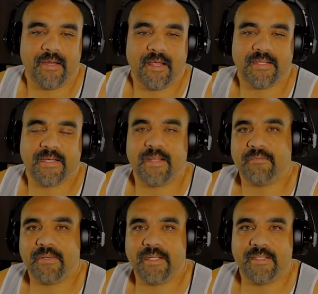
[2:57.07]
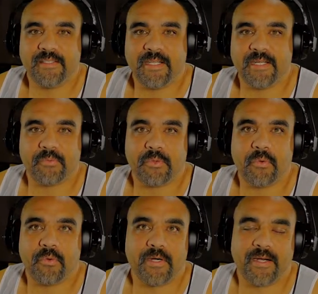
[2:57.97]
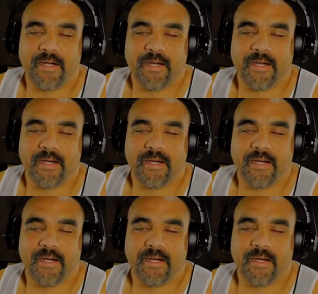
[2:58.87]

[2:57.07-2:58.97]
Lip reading: I didn't have any data recorded.